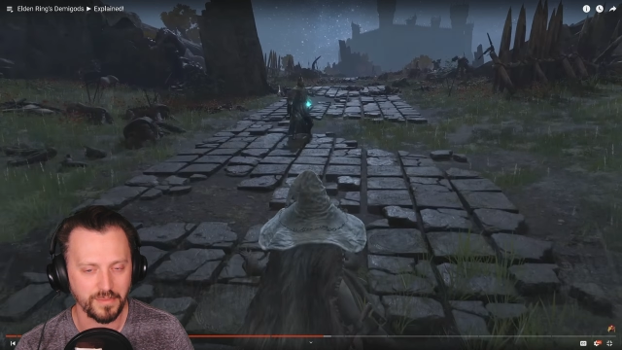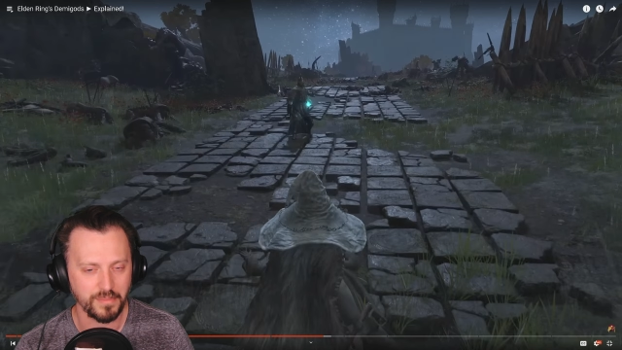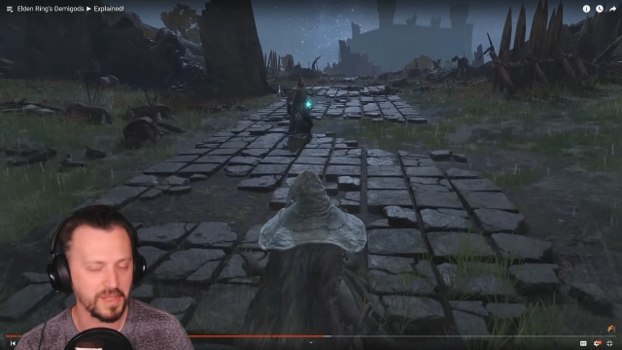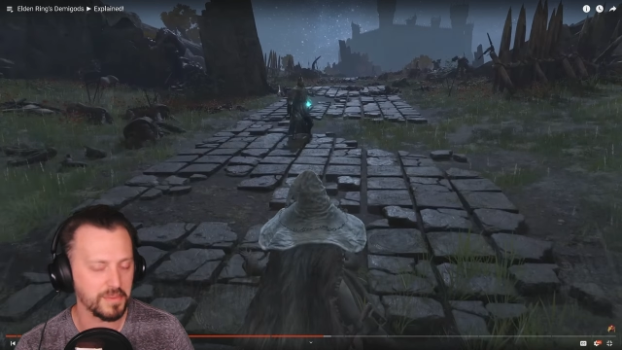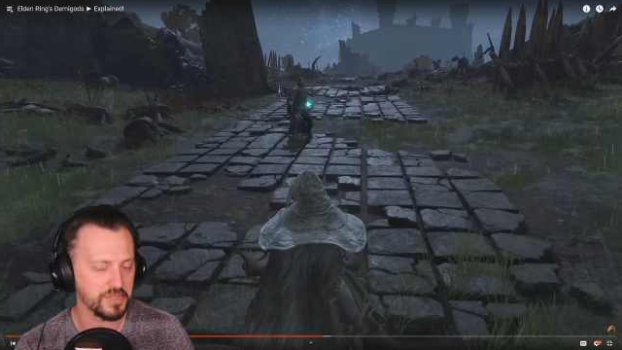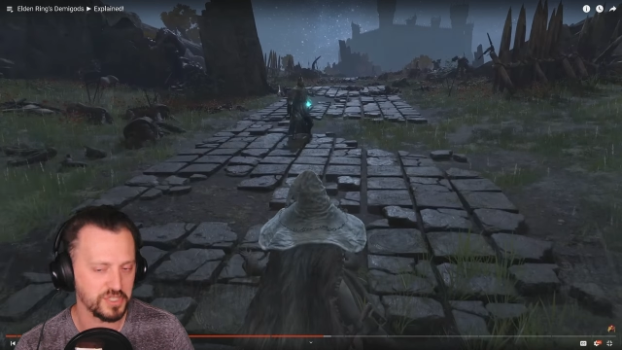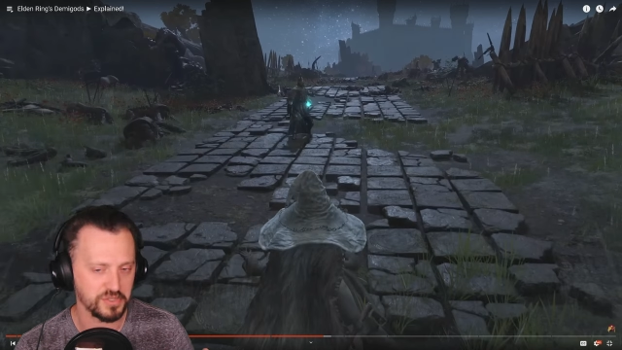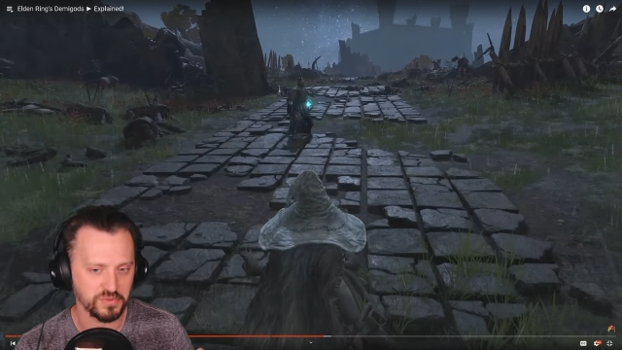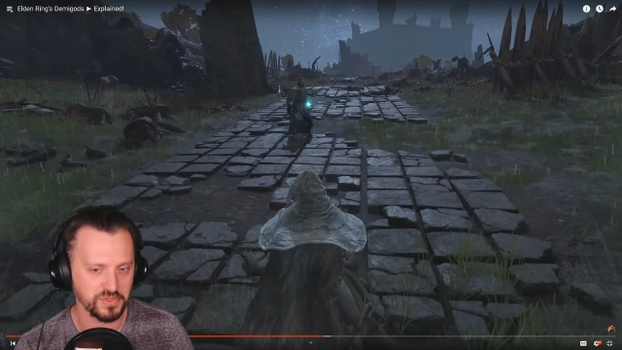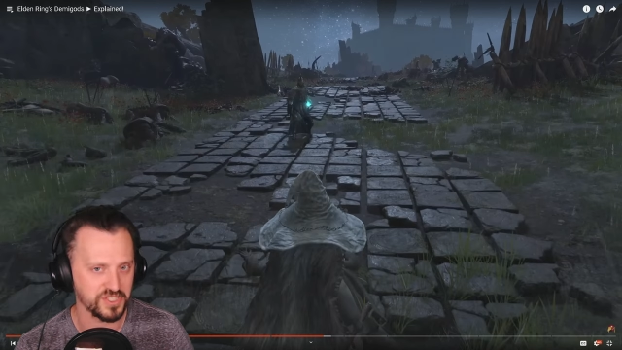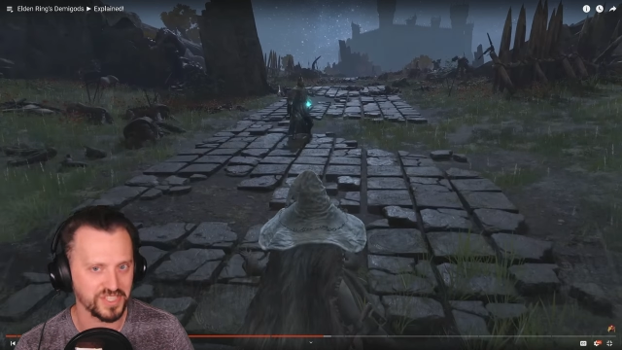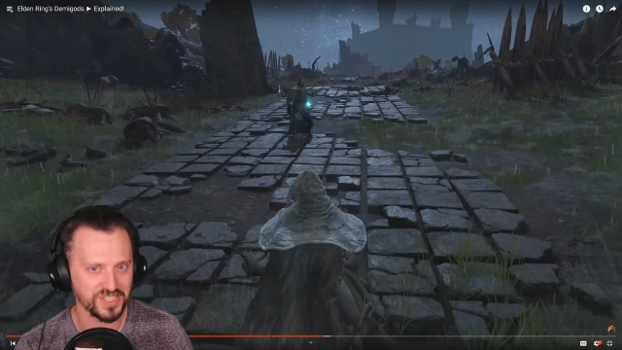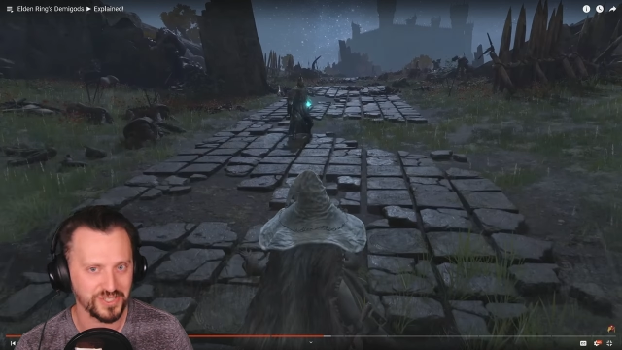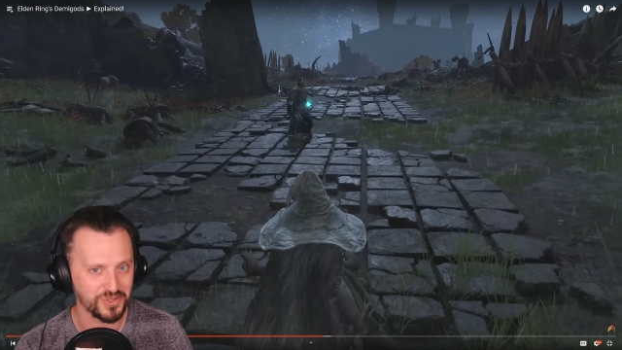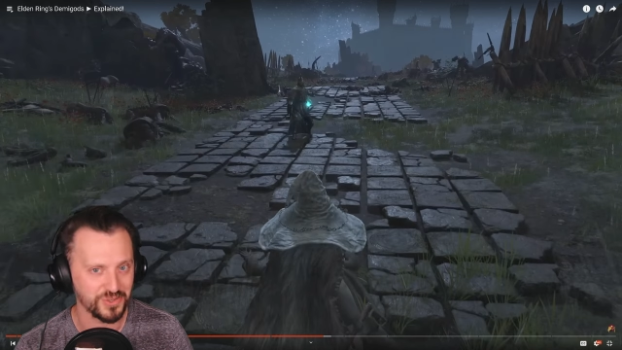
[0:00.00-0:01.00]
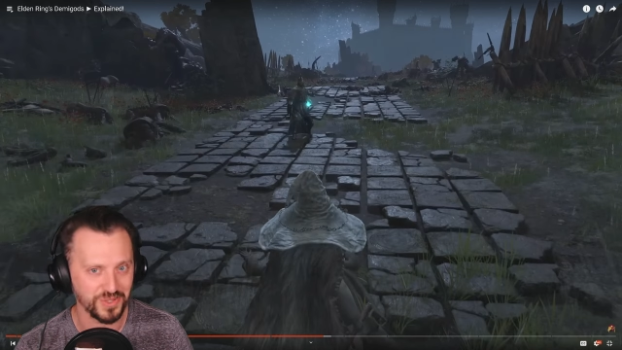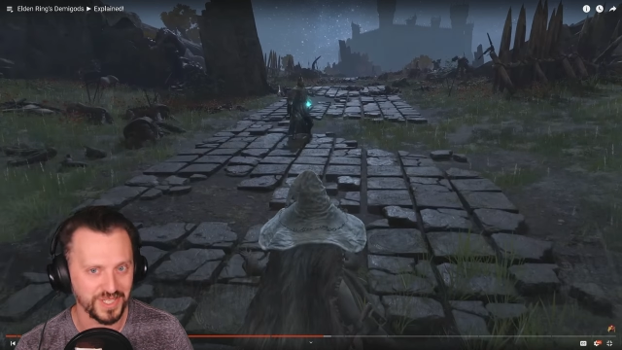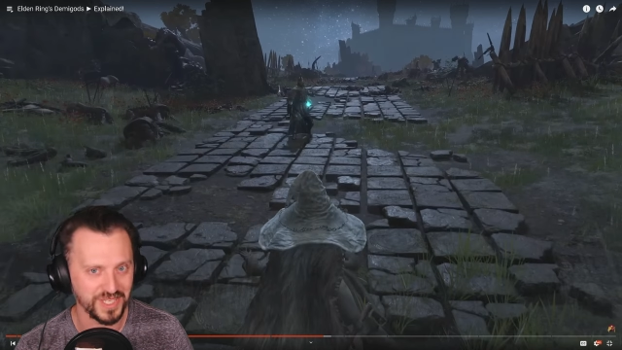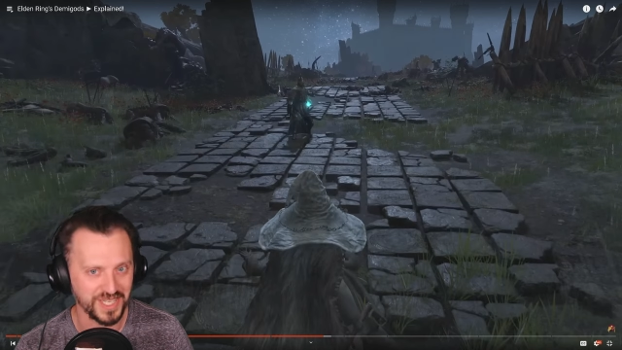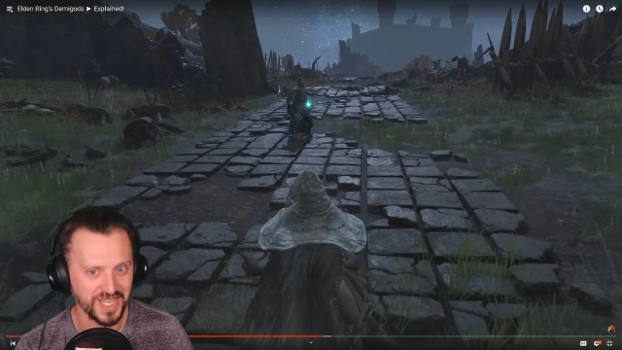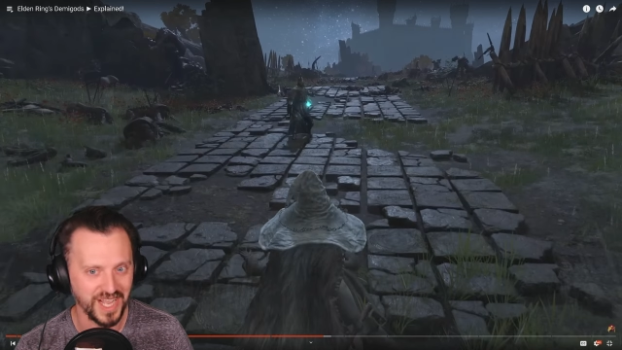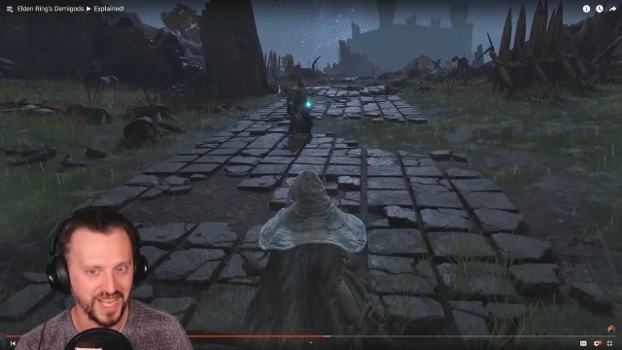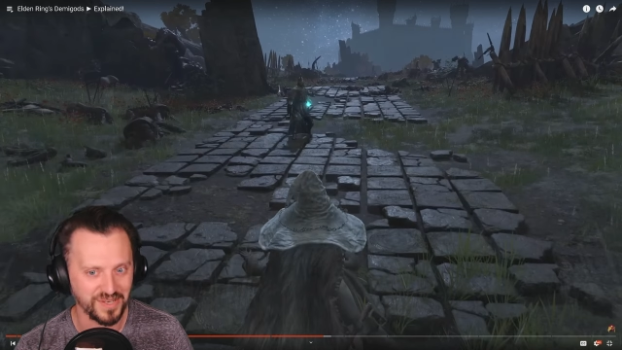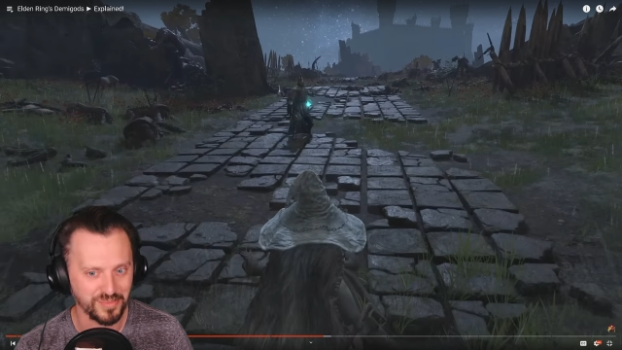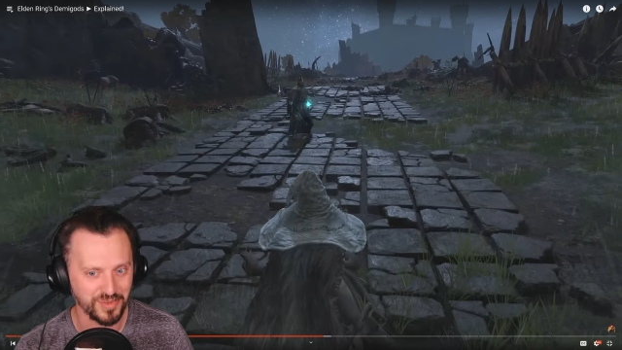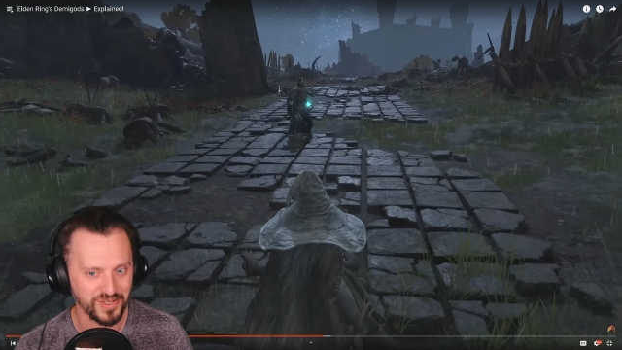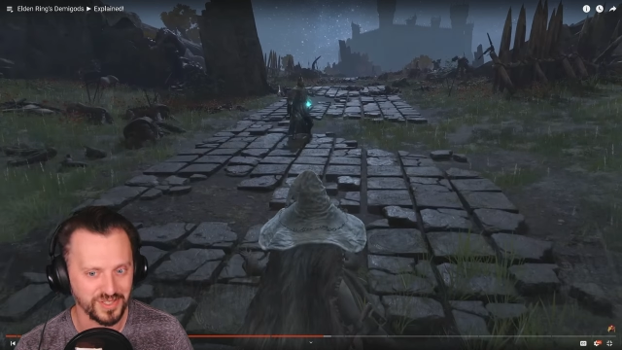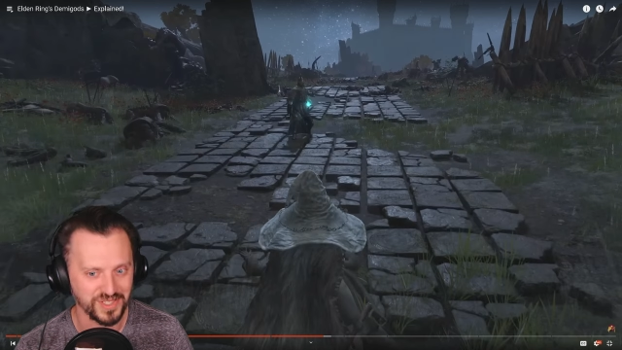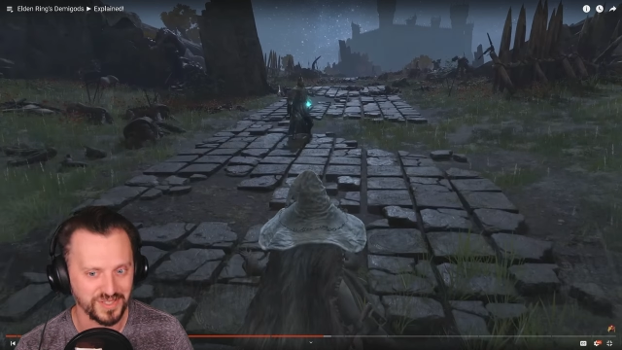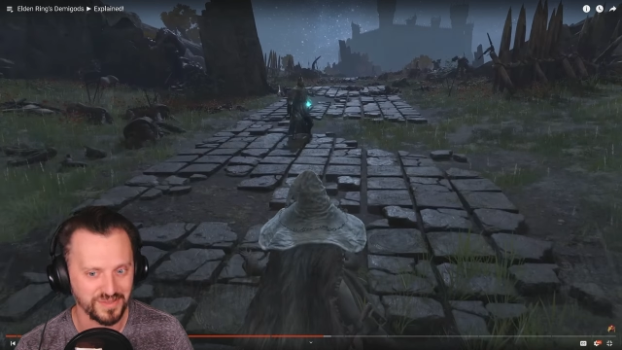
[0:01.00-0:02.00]
Maybe she was just truly a kind
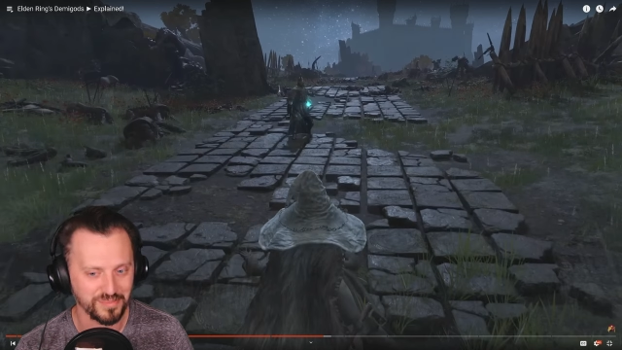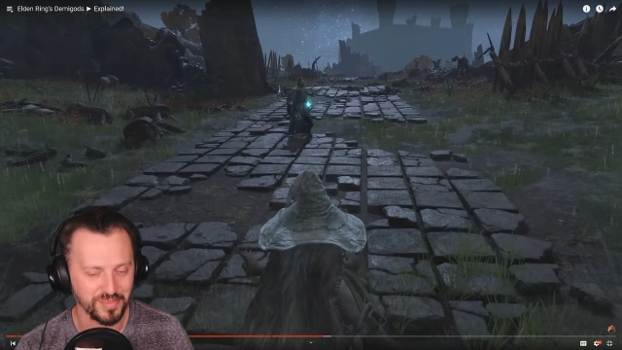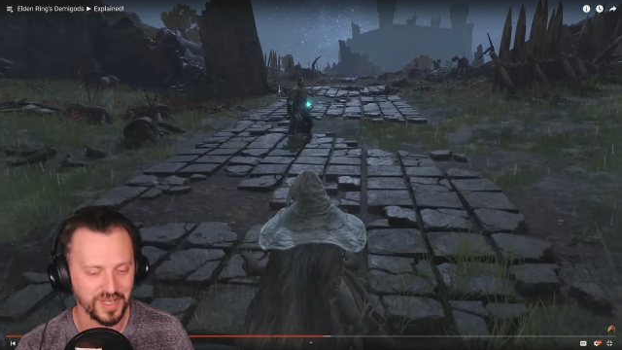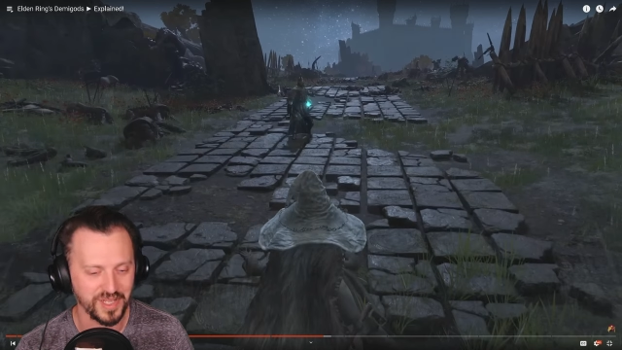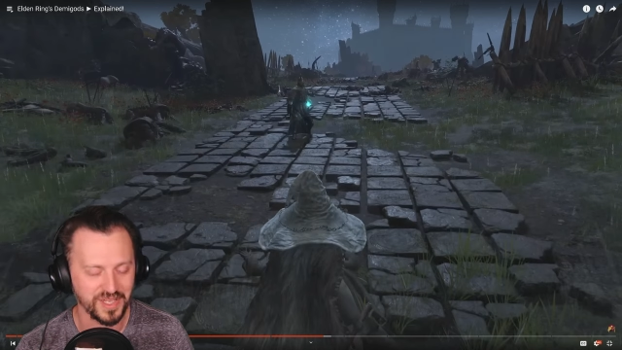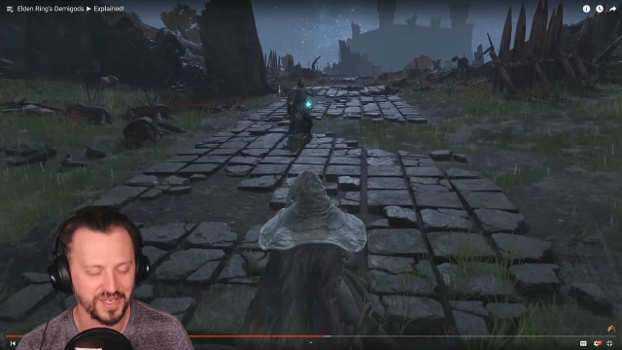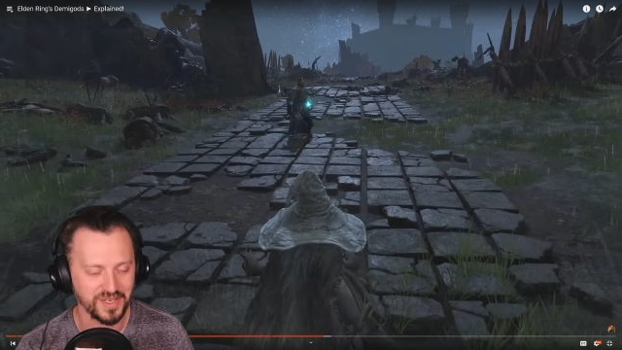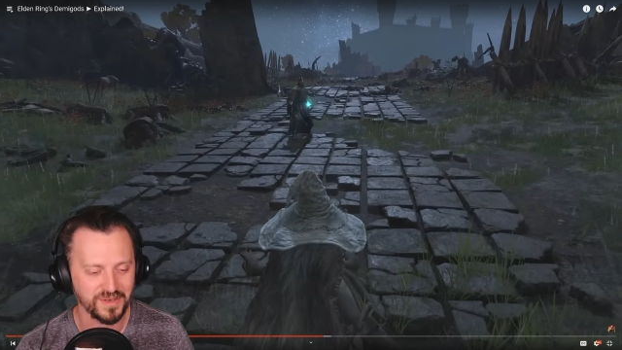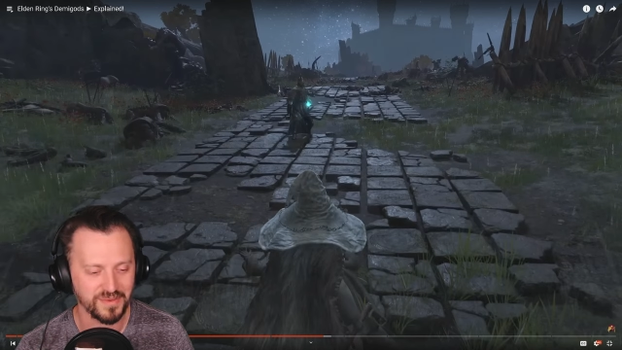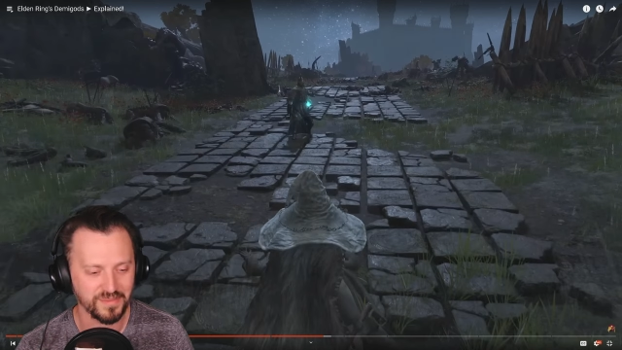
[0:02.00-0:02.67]
person, but